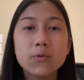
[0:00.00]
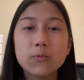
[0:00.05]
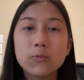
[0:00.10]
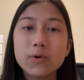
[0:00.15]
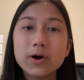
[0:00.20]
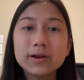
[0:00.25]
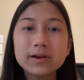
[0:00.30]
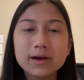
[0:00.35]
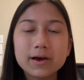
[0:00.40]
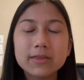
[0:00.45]

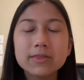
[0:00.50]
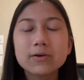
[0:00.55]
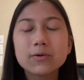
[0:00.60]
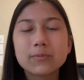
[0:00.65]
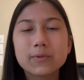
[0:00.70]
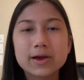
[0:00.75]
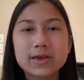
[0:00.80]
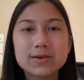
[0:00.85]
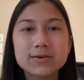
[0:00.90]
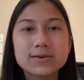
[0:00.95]
One other
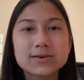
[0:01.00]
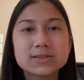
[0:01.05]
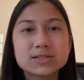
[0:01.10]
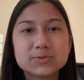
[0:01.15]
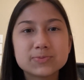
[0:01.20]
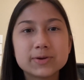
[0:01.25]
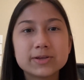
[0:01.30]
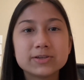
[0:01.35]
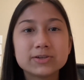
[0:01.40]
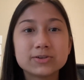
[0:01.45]
way you can
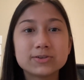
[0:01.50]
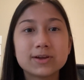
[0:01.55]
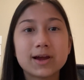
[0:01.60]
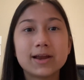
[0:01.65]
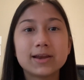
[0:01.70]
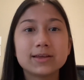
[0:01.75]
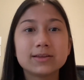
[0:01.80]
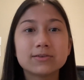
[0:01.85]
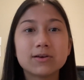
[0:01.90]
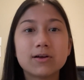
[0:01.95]
spend your
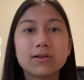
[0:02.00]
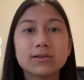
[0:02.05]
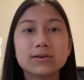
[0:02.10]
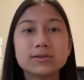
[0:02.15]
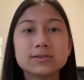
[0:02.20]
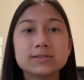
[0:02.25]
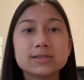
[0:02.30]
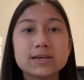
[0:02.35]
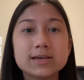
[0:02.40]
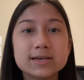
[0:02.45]
dining
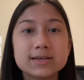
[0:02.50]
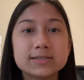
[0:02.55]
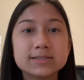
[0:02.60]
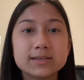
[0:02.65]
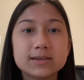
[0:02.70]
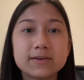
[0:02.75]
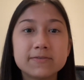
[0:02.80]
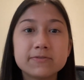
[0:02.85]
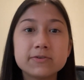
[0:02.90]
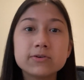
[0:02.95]
dollars is
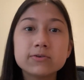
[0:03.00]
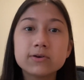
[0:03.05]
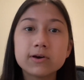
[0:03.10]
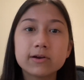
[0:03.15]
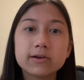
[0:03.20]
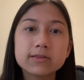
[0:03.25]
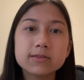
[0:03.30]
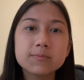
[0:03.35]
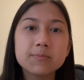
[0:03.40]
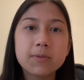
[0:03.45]
if you
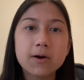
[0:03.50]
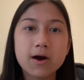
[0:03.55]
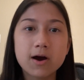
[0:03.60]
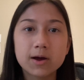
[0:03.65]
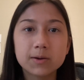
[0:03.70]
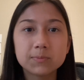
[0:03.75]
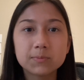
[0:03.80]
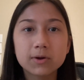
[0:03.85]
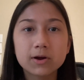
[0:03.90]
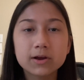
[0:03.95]
go to the
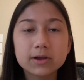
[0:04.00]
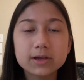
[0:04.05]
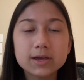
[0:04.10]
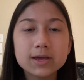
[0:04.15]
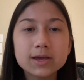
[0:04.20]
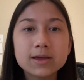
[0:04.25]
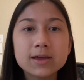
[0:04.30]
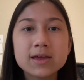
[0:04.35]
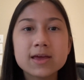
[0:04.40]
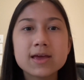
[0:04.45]
pod
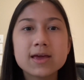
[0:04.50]
market